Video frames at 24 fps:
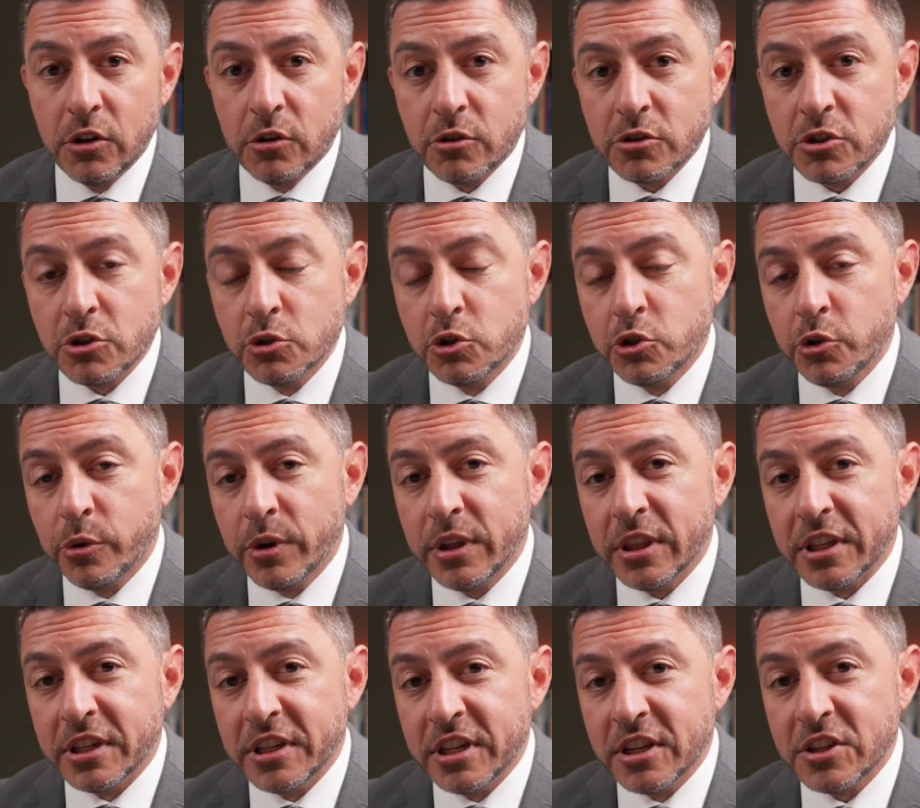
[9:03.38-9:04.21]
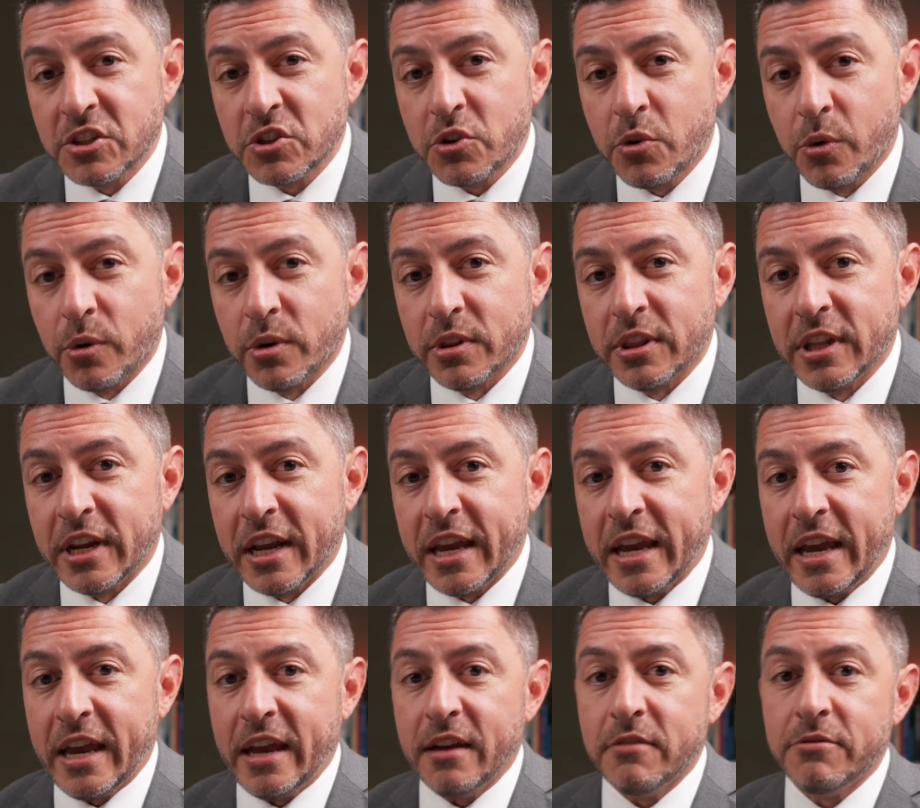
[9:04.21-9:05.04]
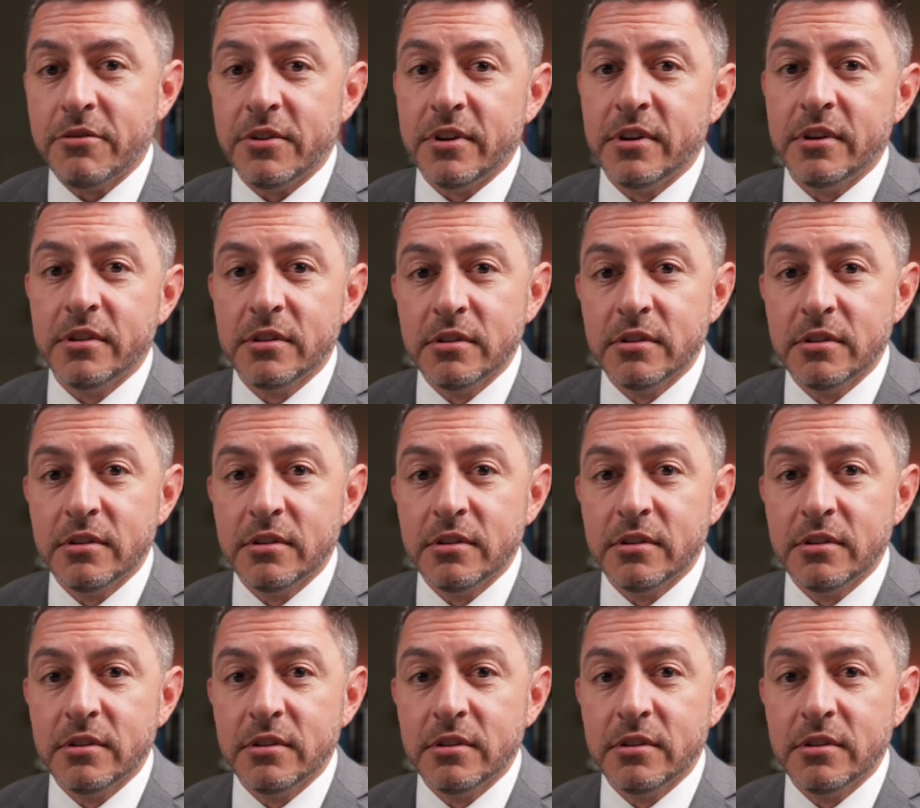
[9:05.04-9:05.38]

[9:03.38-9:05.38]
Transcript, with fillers: can also join the Discord that I have.